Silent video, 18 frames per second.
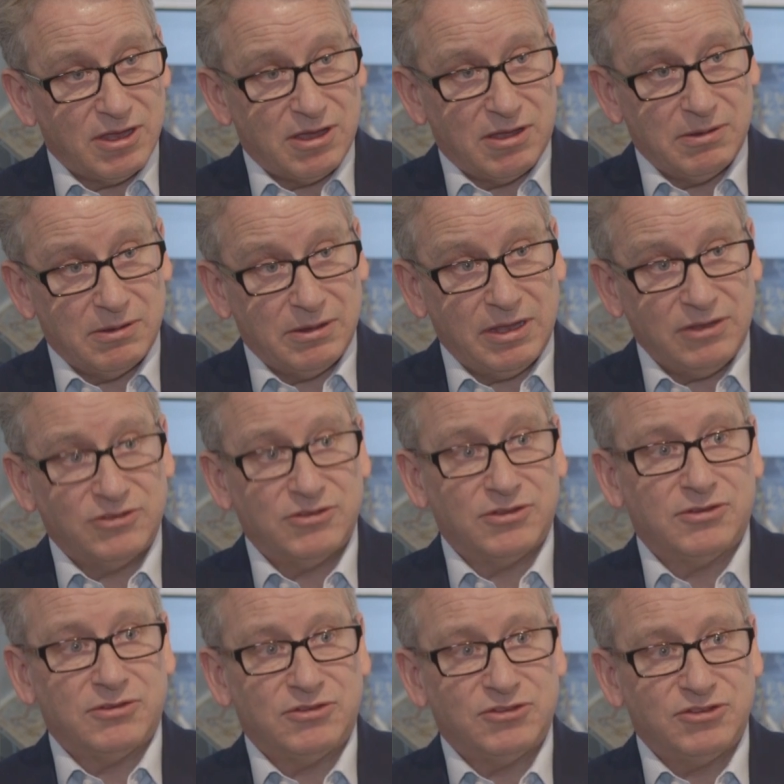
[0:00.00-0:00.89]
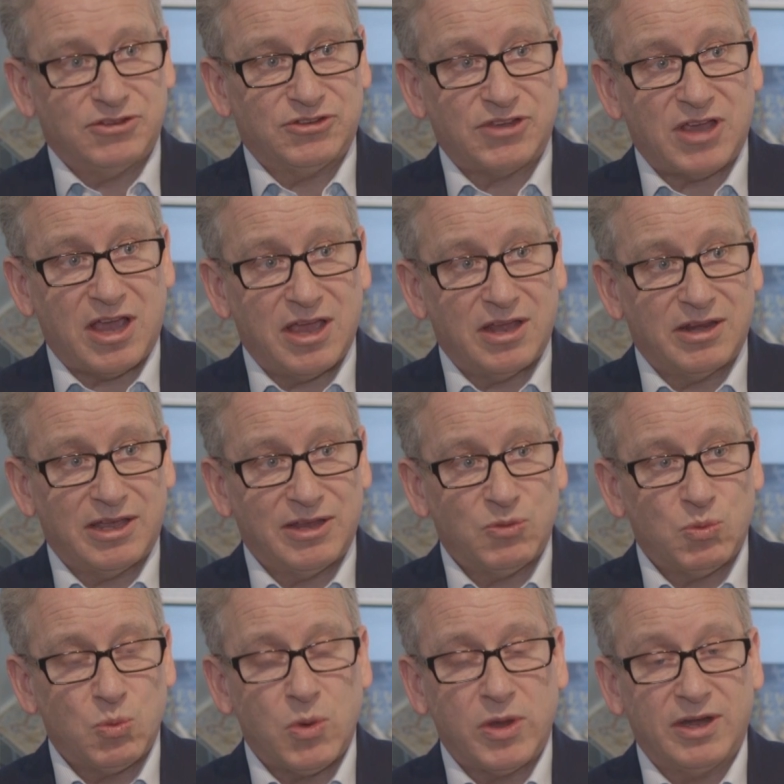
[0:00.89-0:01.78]
I'd like to just
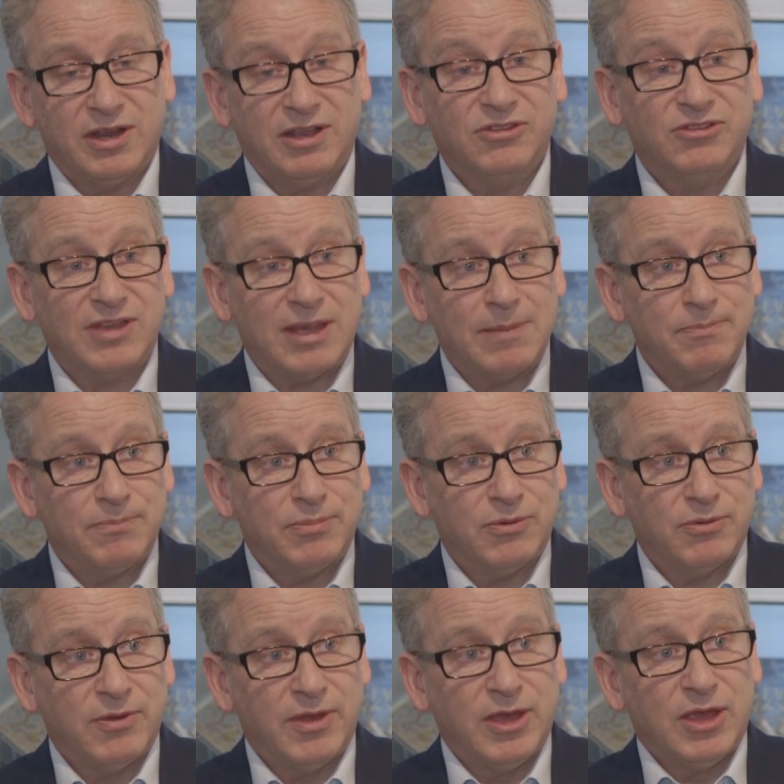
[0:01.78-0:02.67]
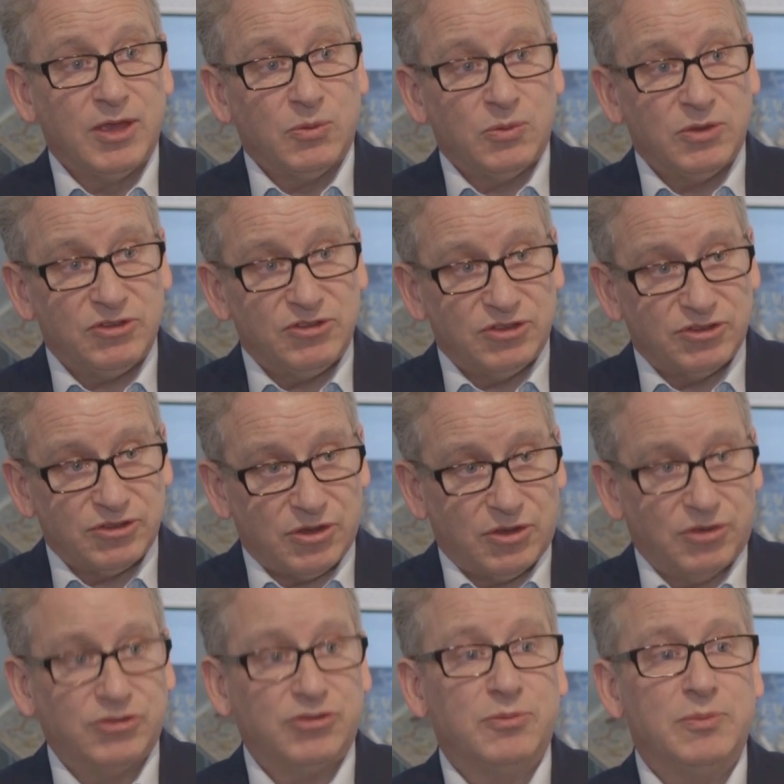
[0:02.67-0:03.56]
highlight one example, which is
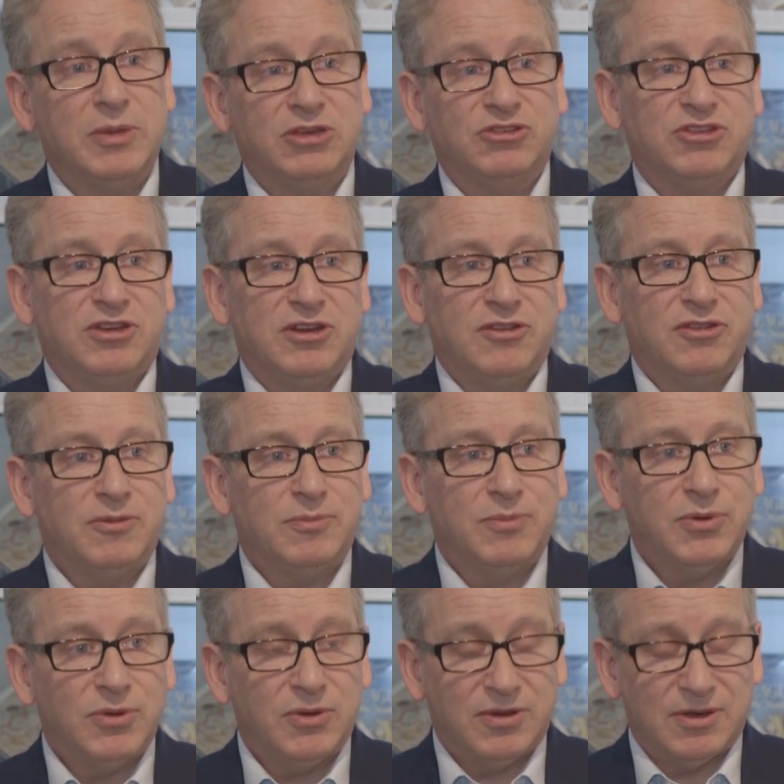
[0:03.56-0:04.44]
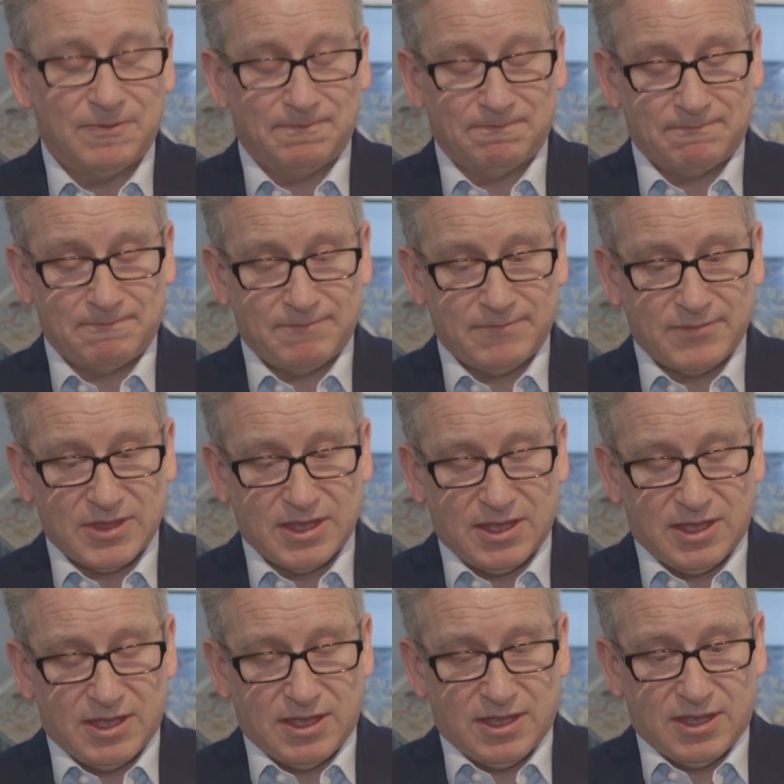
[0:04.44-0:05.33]
also mentioned in the book.
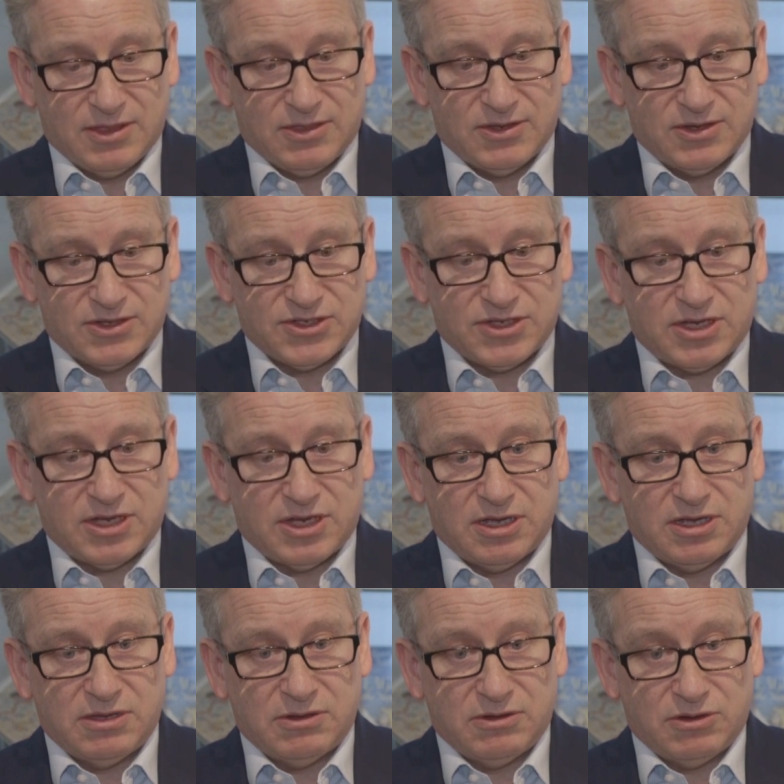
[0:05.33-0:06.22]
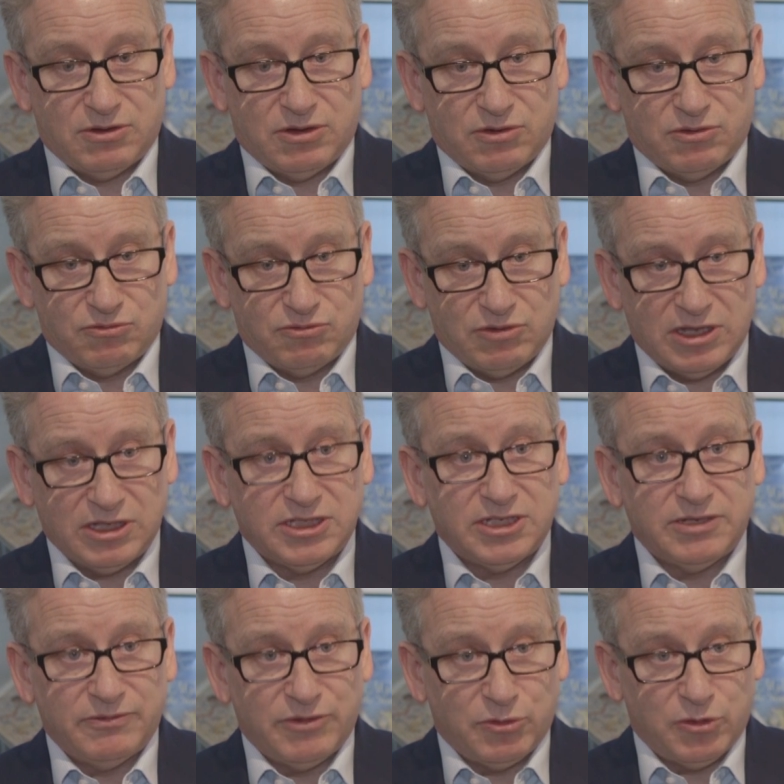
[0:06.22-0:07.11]
There's a
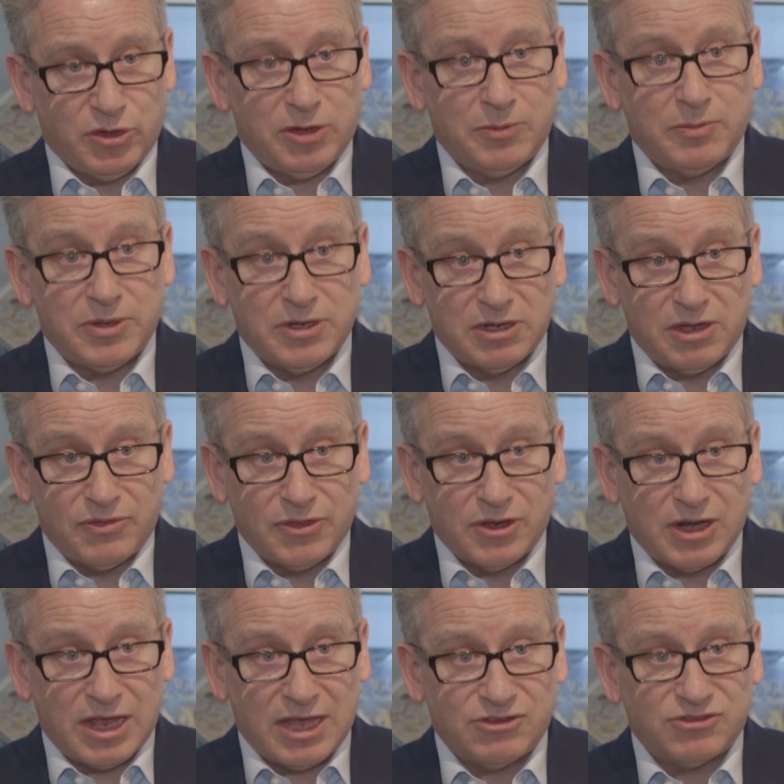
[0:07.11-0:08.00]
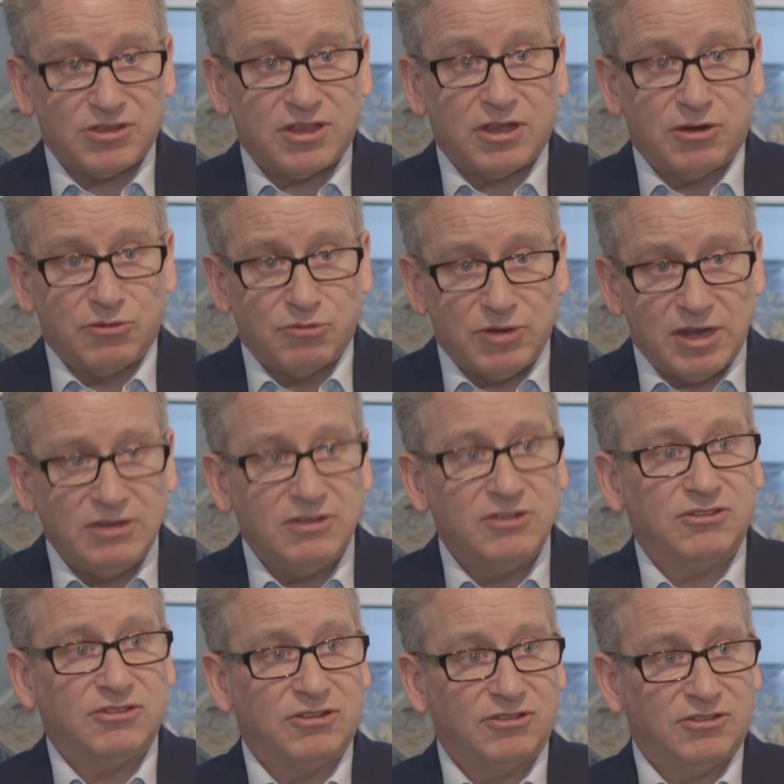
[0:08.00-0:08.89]
relatively rare but nonetheless
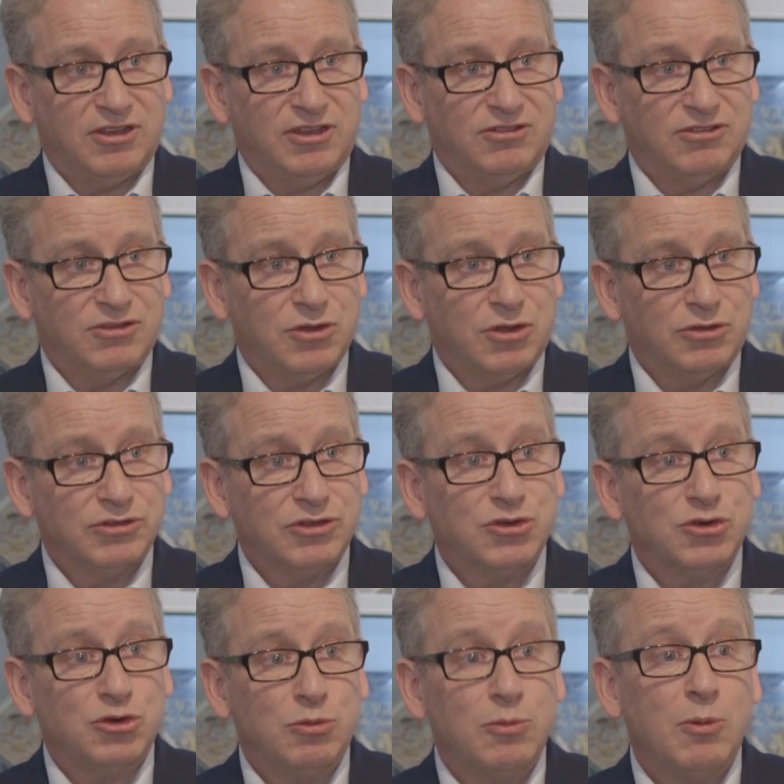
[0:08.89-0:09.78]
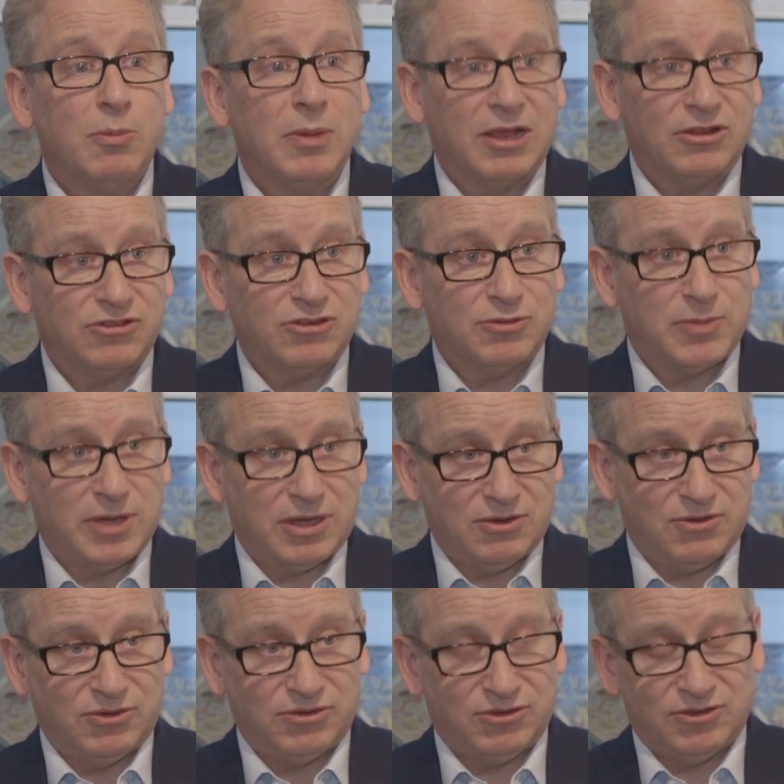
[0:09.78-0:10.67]
horrendous disease called
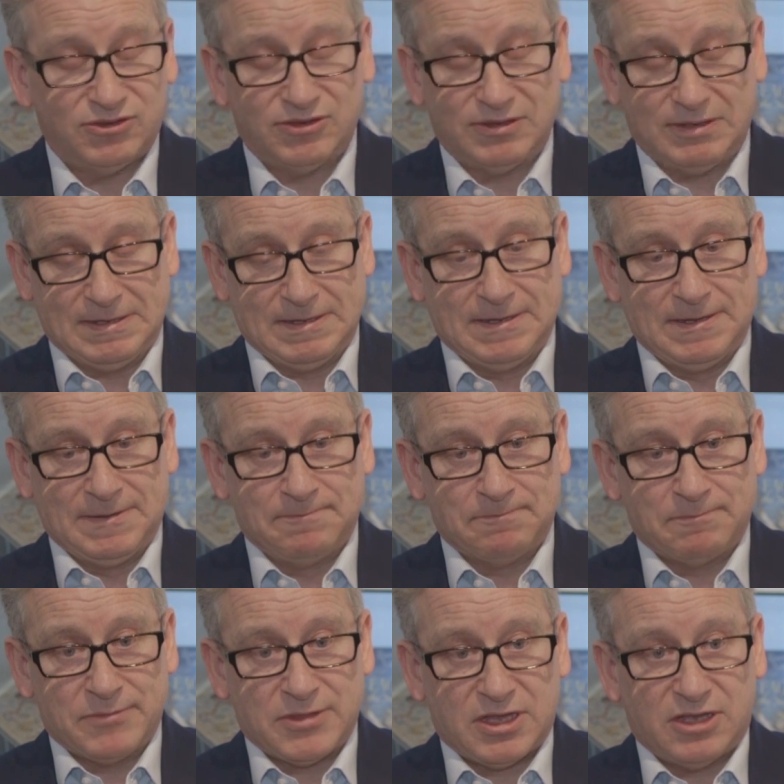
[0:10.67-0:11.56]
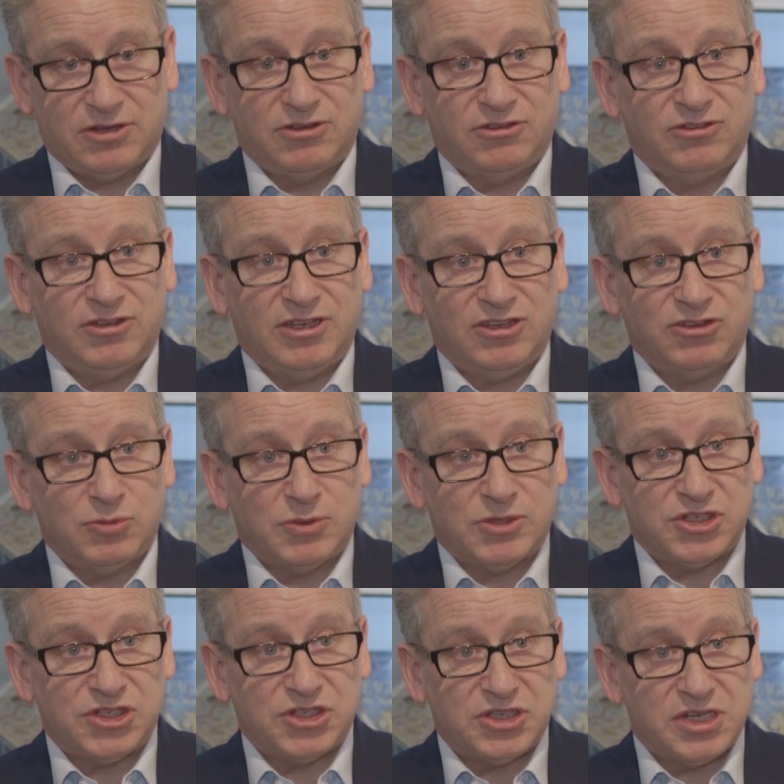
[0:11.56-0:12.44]
chromoblastomycosis, a disease
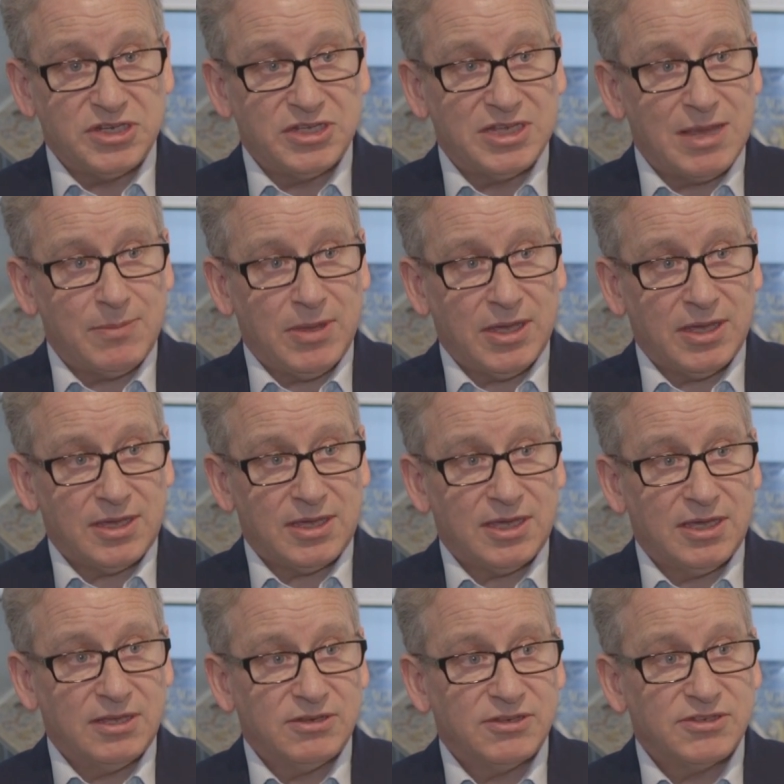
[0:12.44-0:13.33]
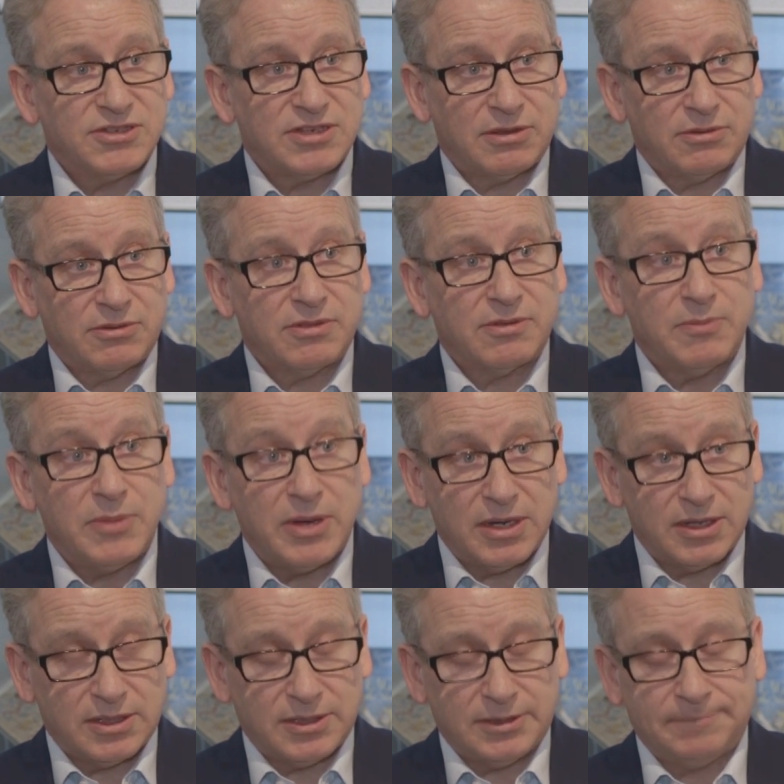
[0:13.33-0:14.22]
which is endemic in South
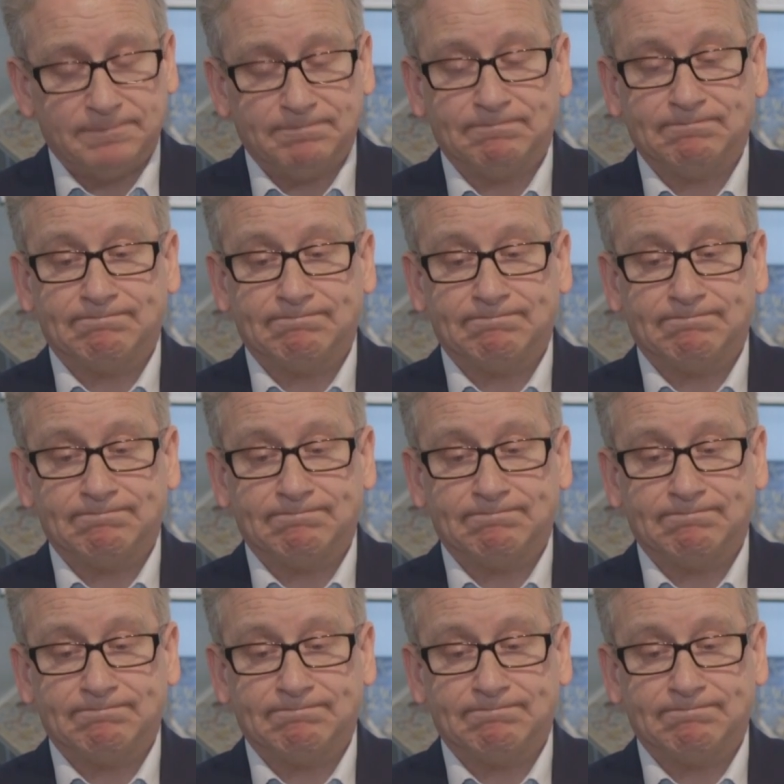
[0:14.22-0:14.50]
America.